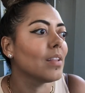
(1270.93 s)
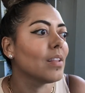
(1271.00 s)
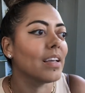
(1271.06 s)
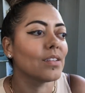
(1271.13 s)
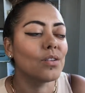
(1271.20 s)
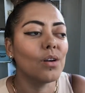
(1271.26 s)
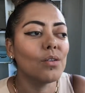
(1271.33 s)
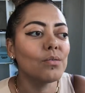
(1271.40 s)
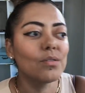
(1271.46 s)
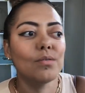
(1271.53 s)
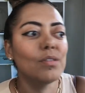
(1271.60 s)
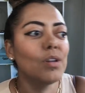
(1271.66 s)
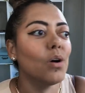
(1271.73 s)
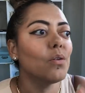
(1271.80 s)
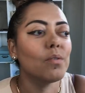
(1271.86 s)
like go
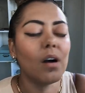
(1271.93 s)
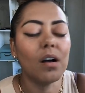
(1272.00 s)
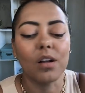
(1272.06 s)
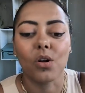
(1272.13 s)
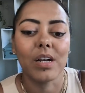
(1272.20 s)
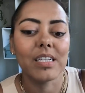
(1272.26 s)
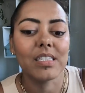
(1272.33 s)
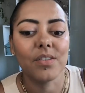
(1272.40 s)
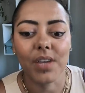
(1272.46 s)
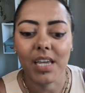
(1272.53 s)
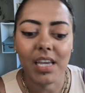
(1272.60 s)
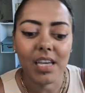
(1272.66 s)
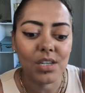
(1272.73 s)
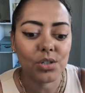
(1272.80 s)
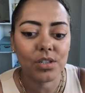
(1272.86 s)
go on a crazy
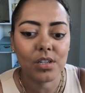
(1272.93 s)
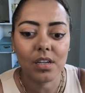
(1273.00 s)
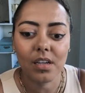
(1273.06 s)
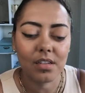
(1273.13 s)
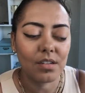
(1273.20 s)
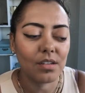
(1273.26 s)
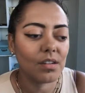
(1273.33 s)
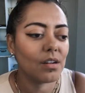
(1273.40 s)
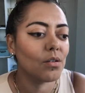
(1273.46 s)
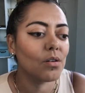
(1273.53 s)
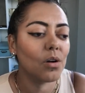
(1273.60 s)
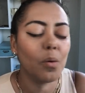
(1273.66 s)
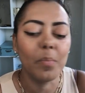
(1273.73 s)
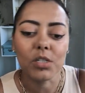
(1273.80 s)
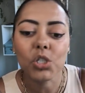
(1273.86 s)
vacation, you know,
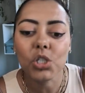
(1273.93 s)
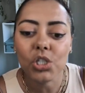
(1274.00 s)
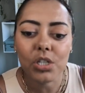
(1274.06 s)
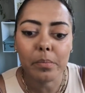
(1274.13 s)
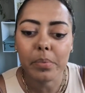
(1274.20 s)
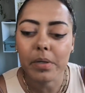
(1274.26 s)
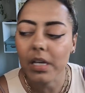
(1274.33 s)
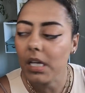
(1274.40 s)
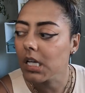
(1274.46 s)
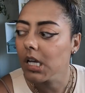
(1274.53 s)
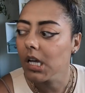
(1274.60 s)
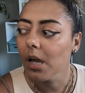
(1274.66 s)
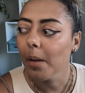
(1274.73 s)
go bungee jumping,